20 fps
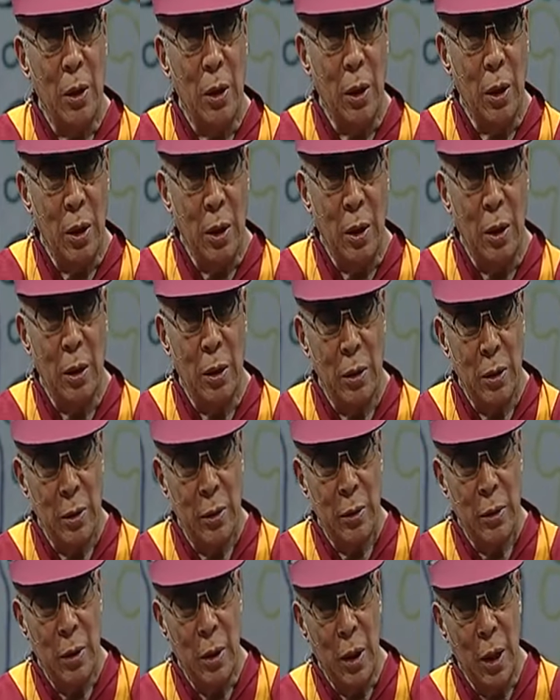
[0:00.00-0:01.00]
Uh,
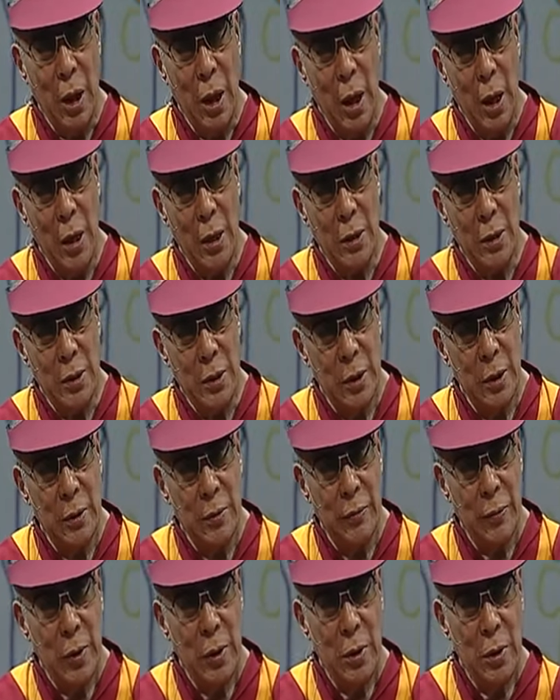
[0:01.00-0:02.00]
and
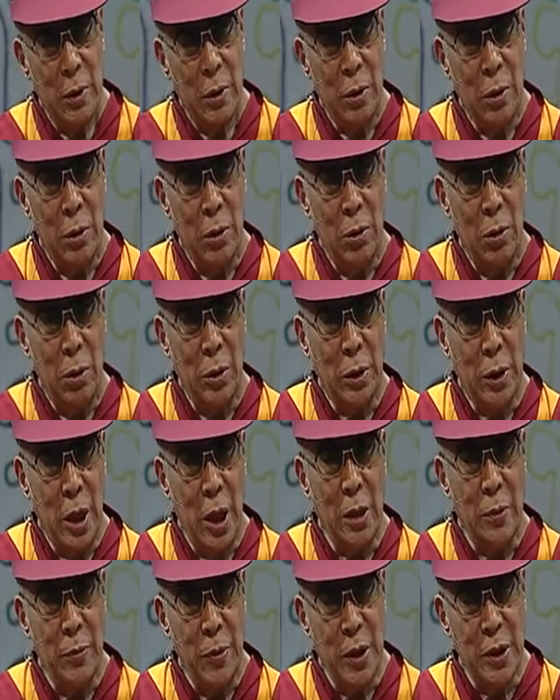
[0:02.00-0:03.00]
uh, on
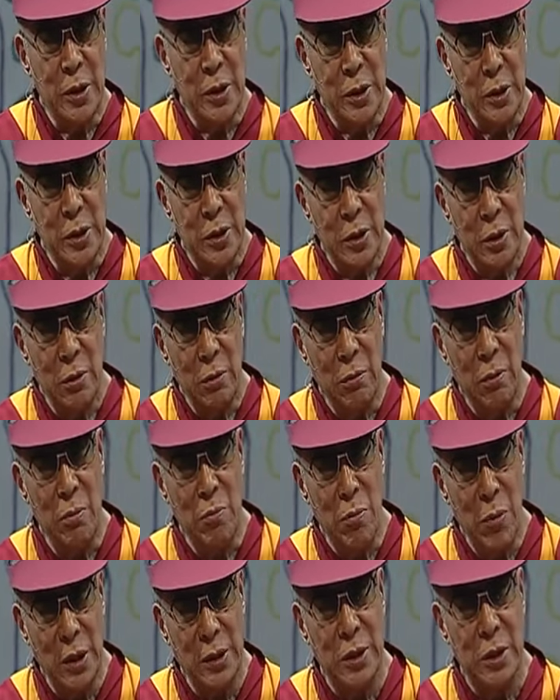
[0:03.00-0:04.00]
that basis, we
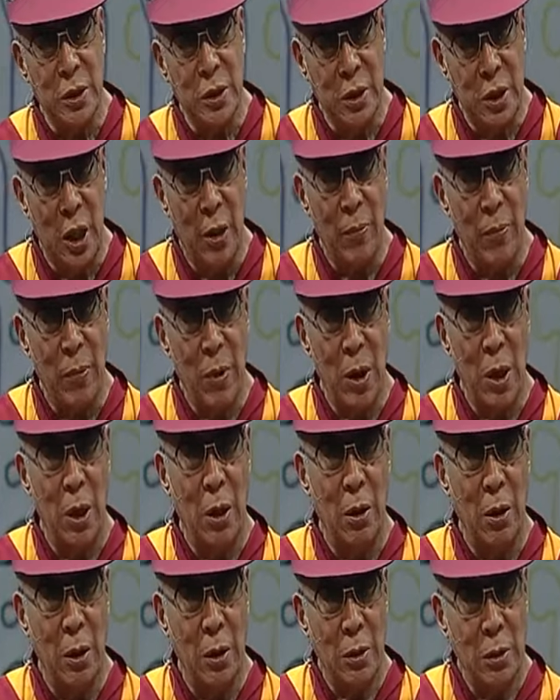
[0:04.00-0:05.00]
must keep
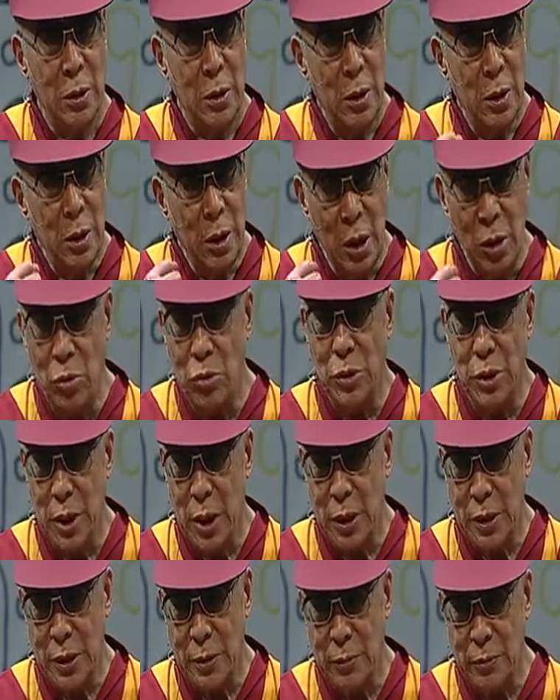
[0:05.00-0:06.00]
our
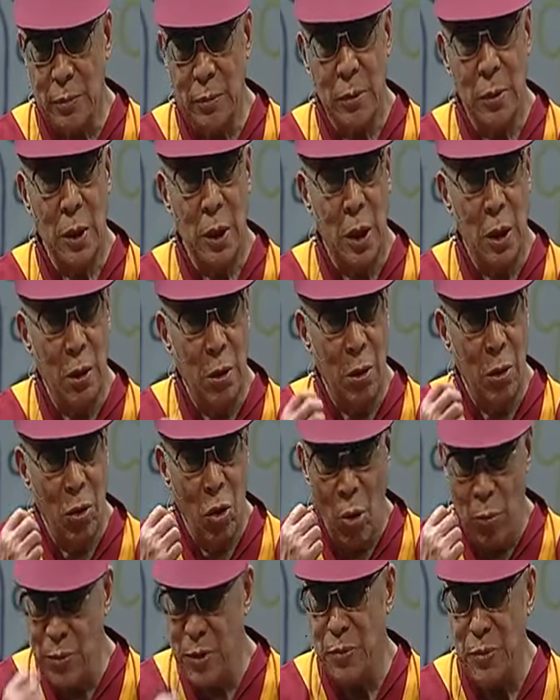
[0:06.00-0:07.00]
enthusiasm, our
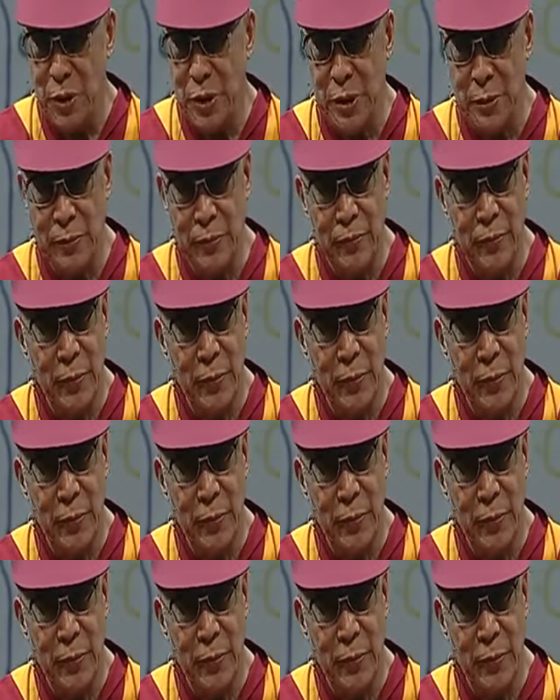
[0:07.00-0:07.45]
optimism.